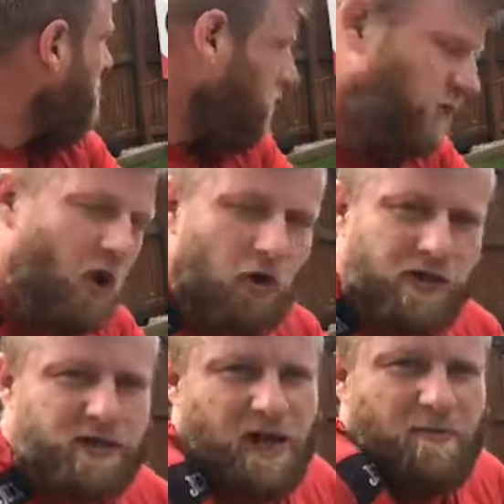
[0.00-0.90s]
You know
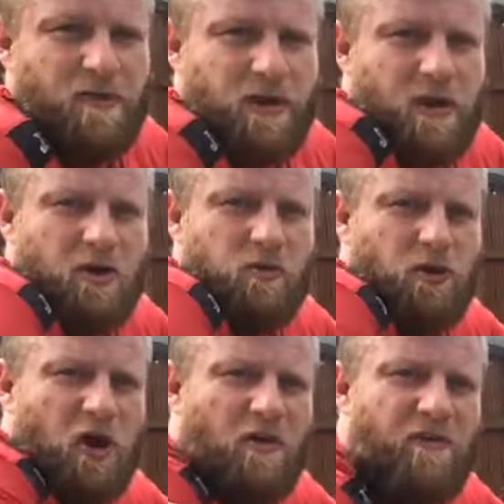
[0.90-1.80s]
this game, Theo. It's
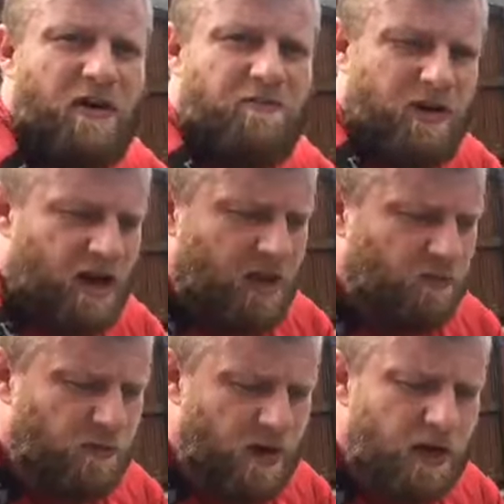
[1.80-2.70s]
one of your favourite
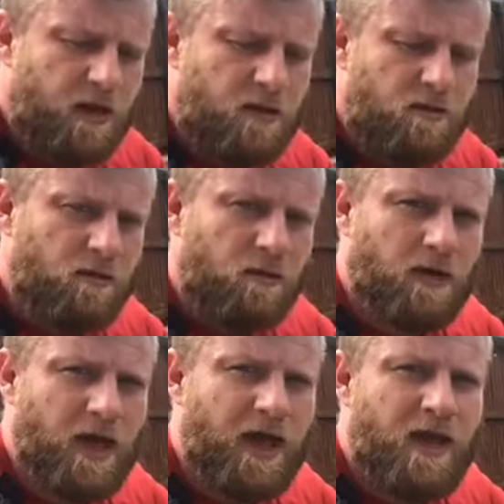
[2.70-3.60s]
games, mate.
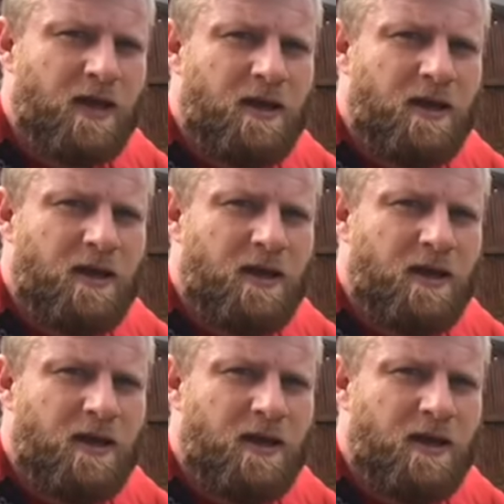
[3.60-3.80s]
Okay?